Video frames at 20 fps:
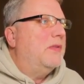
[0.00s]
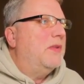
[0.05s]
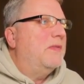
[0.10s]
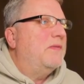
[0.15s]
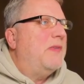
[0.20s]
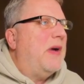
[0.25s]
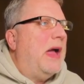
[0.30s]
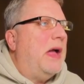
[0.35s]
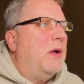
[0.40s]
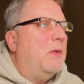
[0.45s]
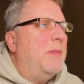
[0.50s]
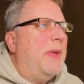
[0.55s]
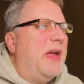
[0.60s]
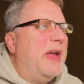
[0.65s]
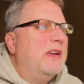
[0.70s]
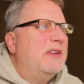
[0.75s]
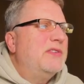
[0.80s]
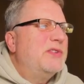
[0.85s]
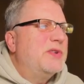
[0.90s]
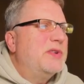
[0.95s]
file
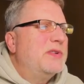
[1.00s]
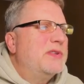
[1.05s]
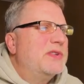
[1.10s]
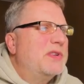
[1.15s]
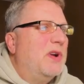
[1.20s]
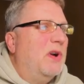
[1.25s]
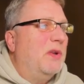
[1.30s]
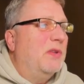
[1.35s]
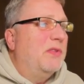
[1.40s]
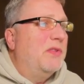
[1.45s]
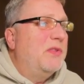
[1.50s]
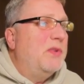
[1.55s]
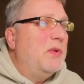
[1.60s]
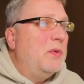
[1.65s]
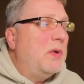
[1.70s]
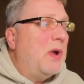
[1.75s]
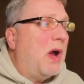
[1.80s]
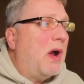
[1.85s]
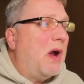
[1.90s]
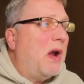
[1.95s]
manager is called
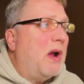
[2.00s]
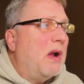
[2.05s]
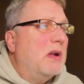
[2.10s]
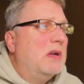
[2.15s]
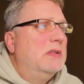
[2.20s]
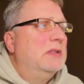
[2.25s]
Thunar.